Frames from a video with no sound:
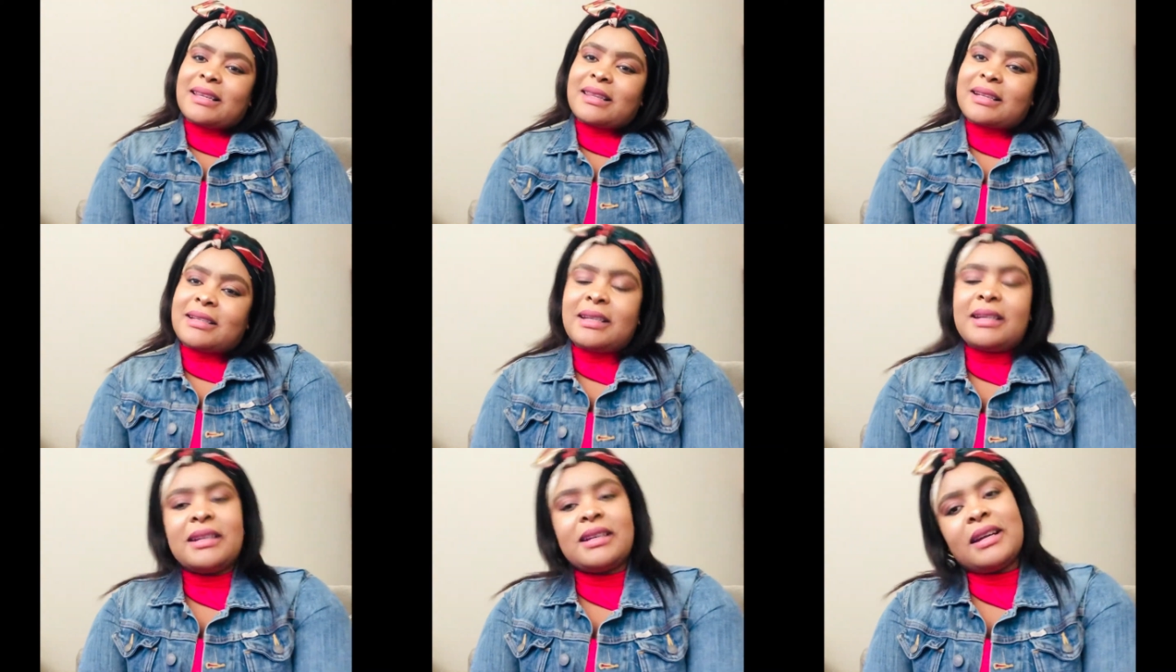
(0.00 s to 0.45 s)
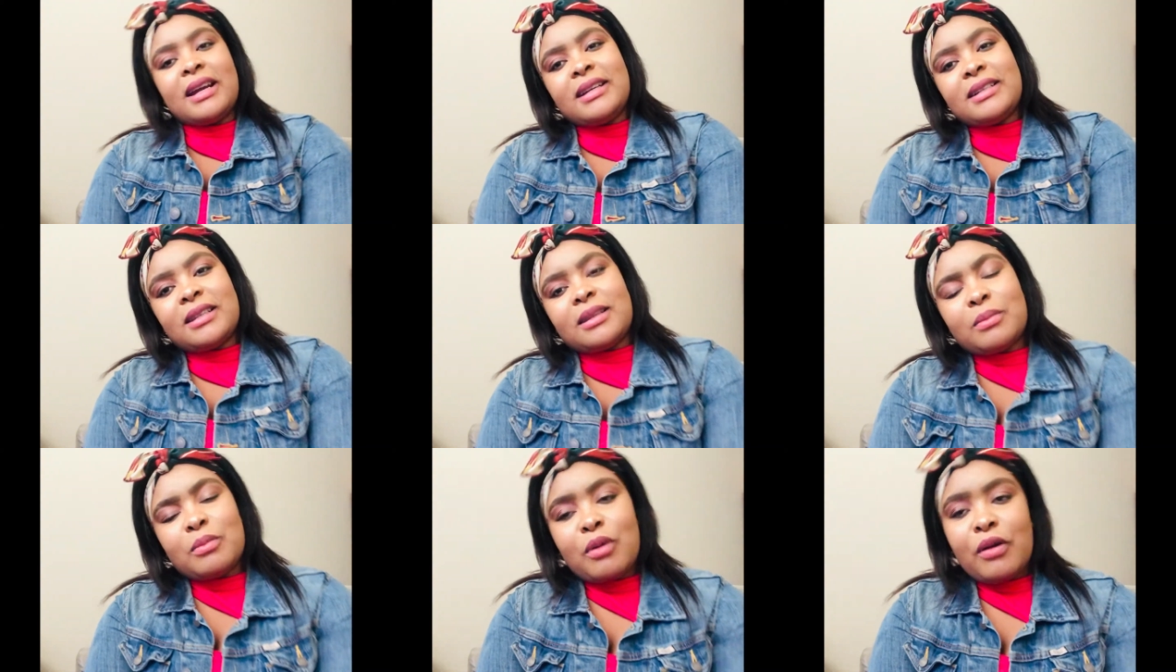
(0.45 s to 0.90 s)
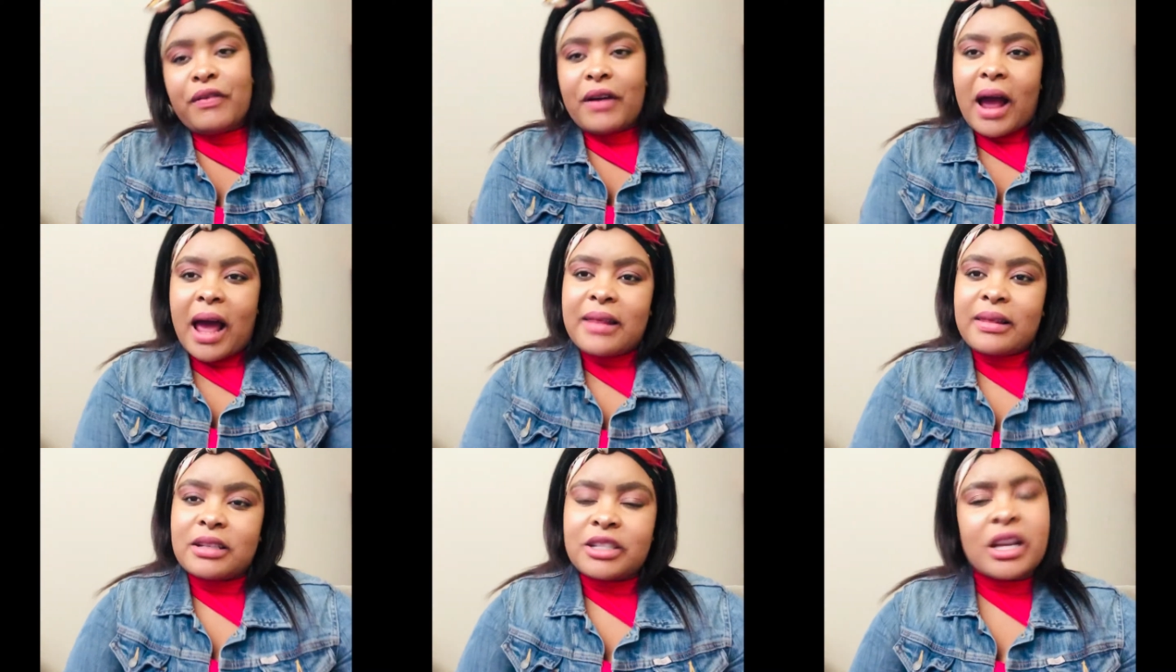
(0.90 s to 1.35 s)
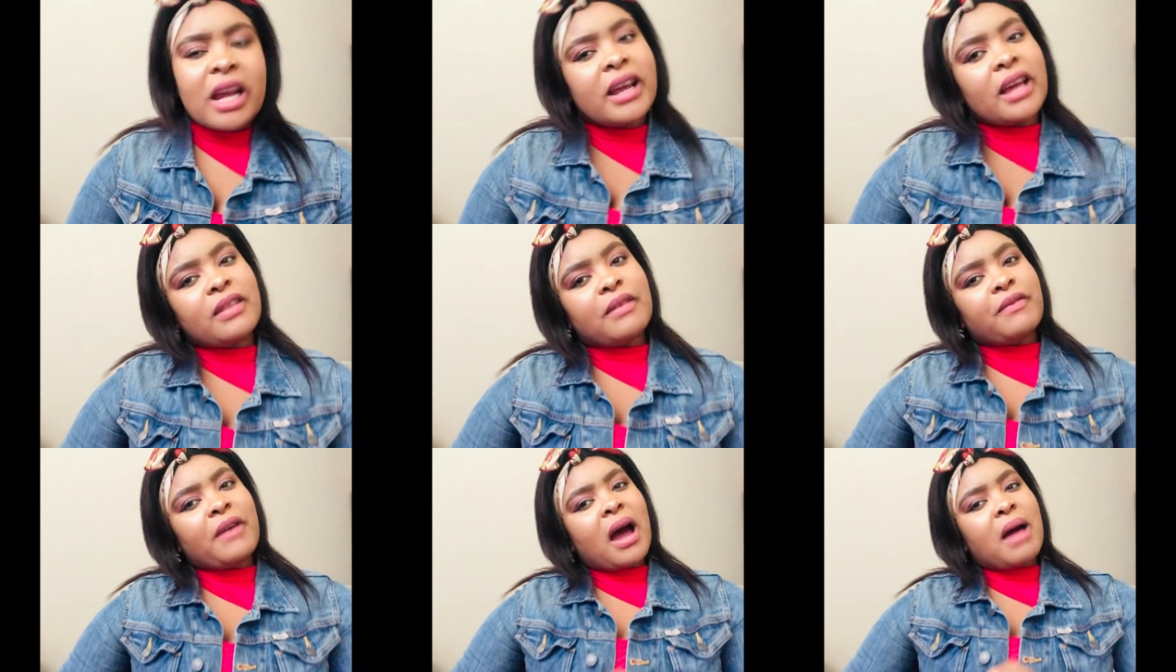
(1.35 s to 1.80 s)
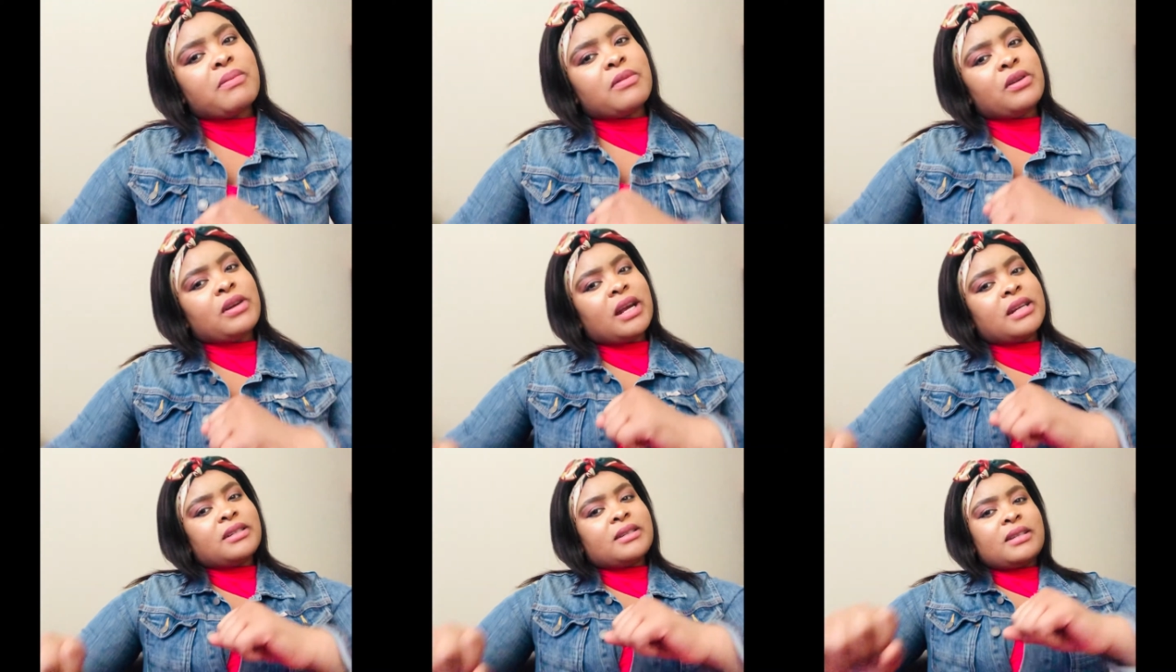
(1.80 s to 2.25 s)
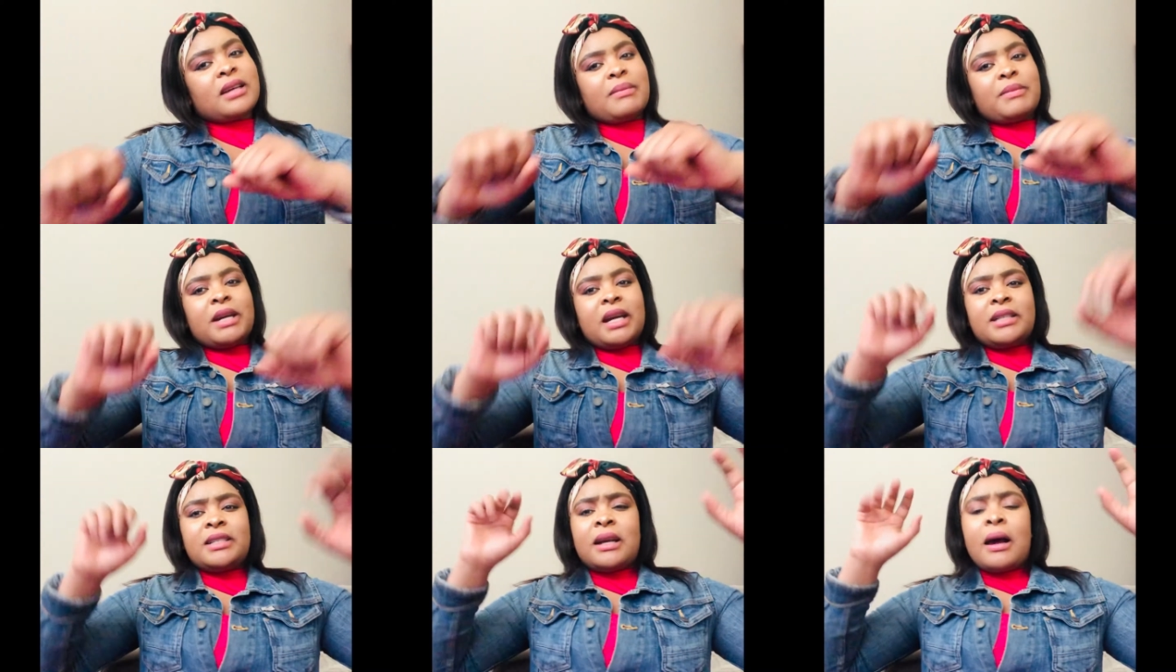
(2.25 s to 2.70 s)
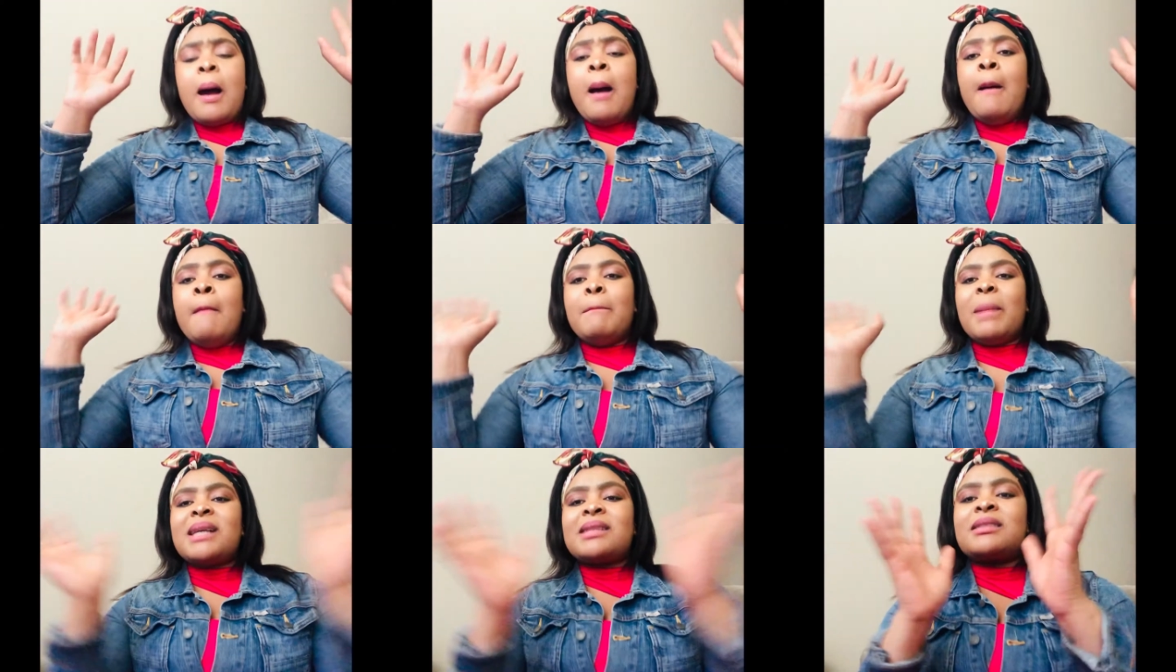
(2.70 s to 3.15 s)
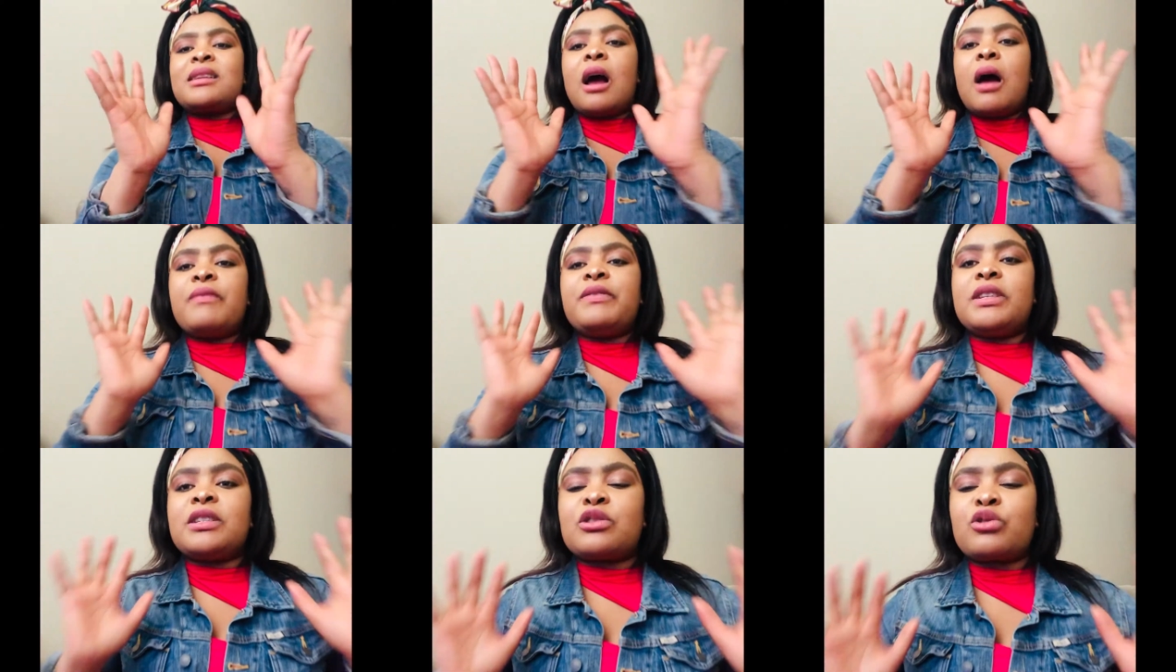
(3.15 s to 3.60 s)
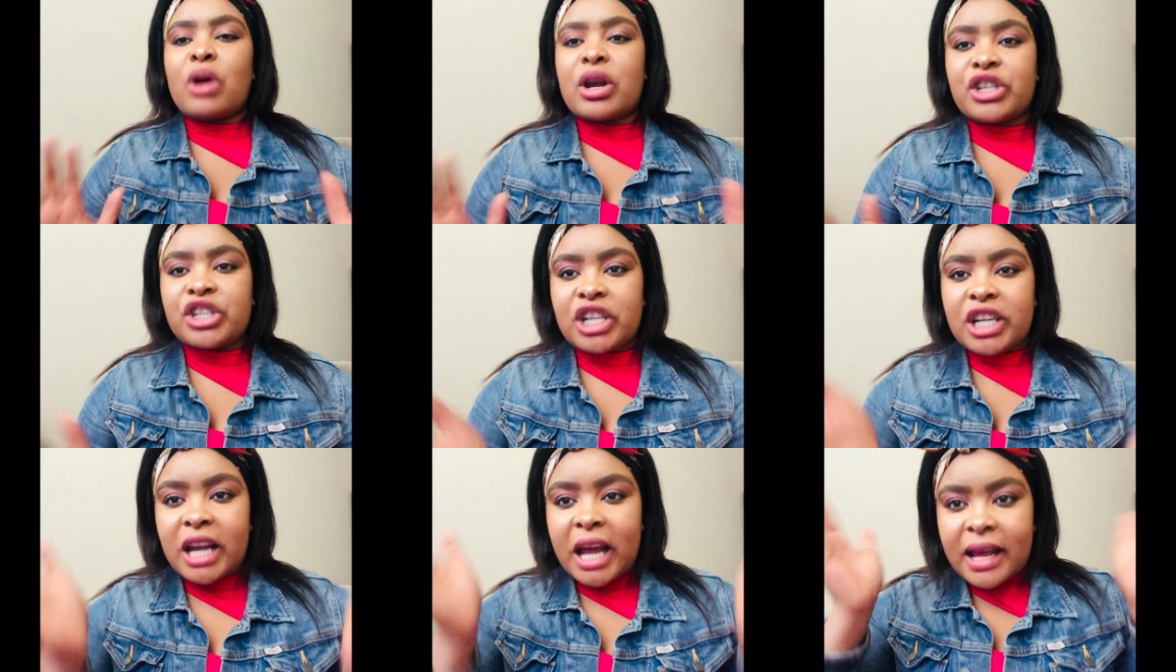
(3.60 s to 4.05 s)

the Dinkinator, the mover and the shaker, the vibe creator, terminator, master of destruction.